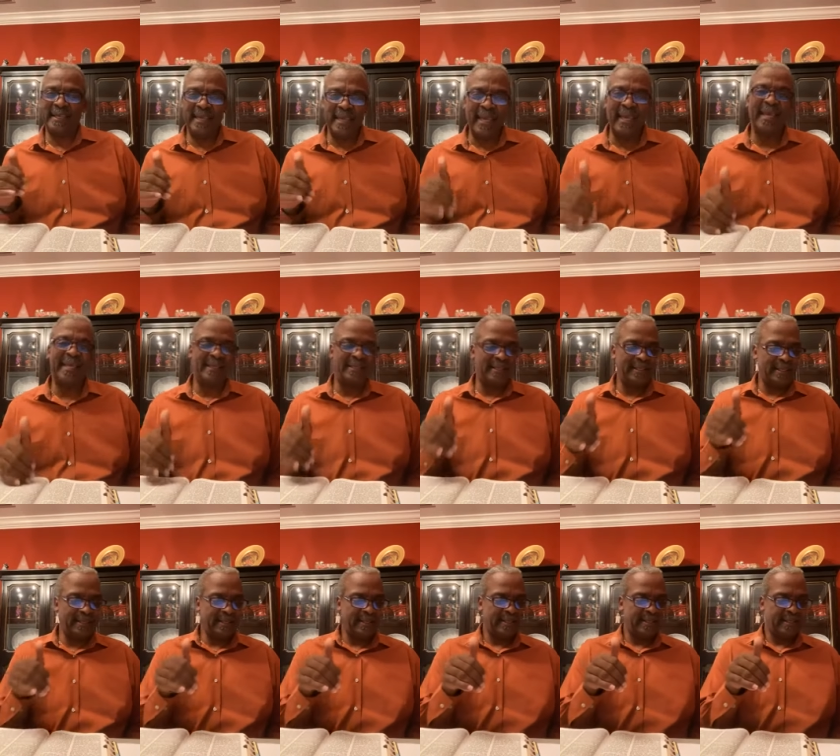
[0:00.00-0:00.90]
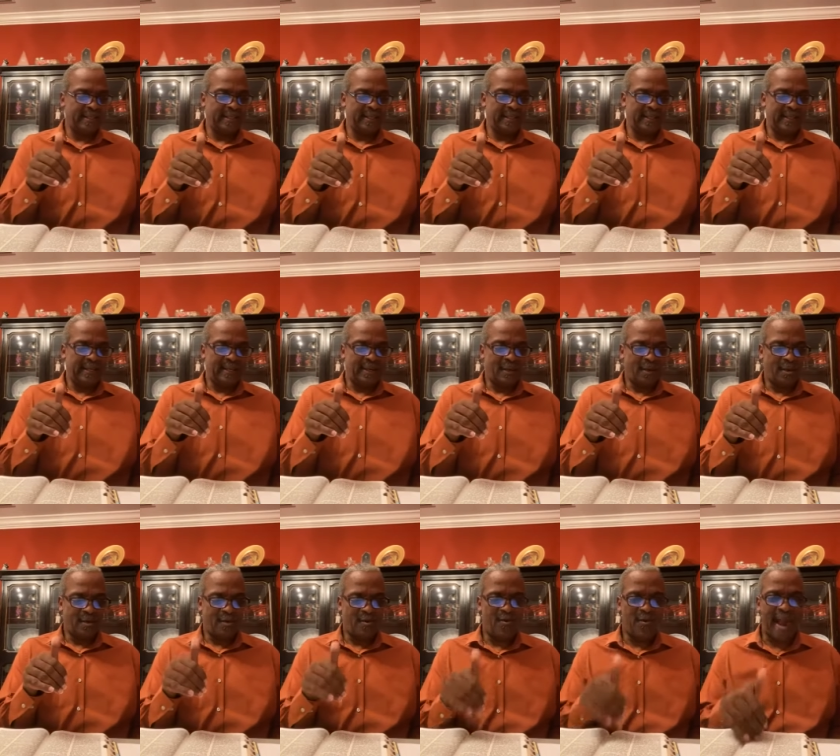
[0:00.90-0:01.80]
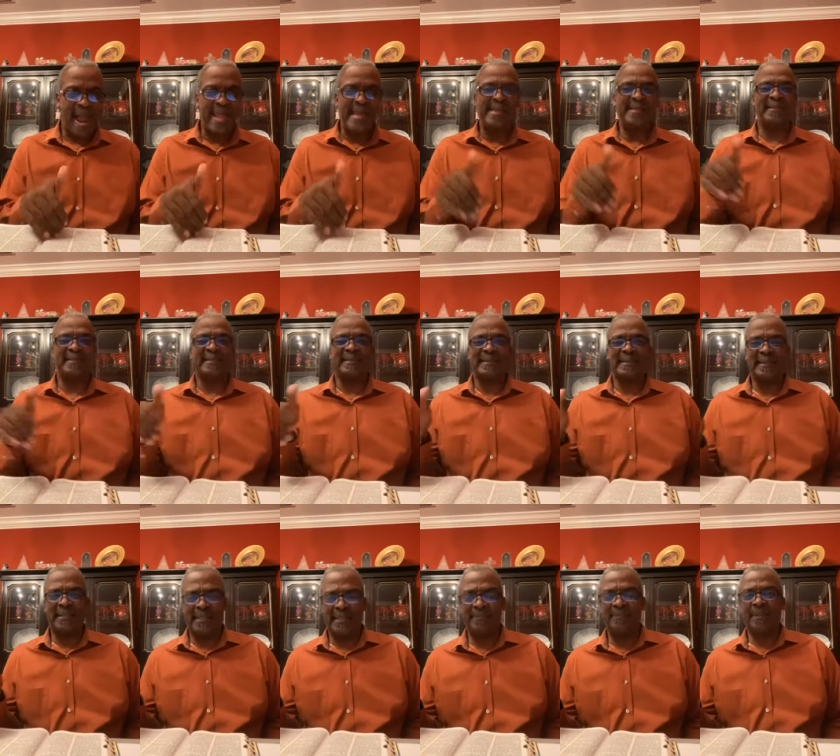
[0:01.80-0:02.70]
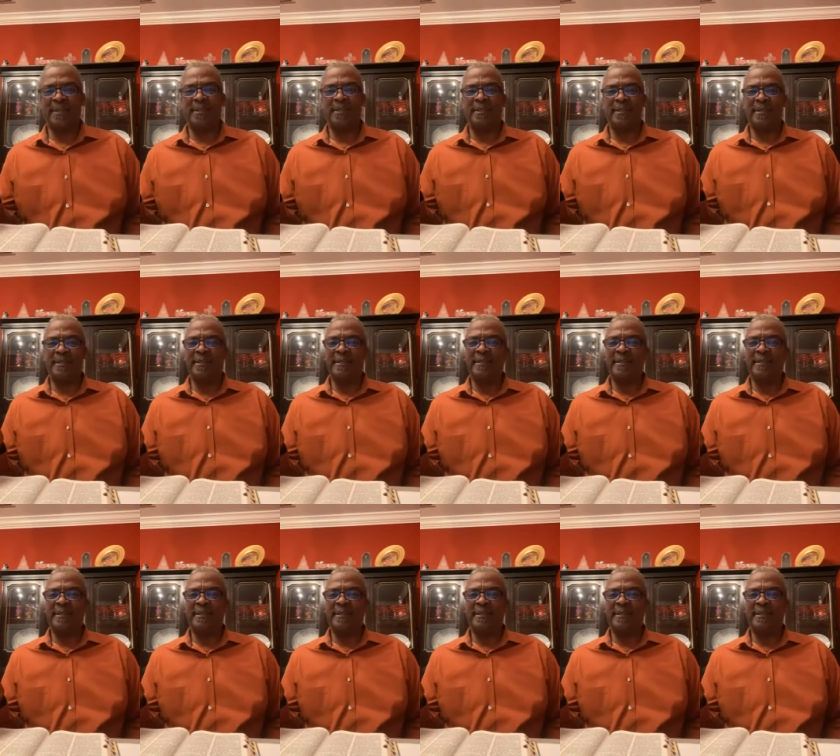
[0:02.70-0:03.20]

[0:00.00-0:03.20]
in Christ's coming.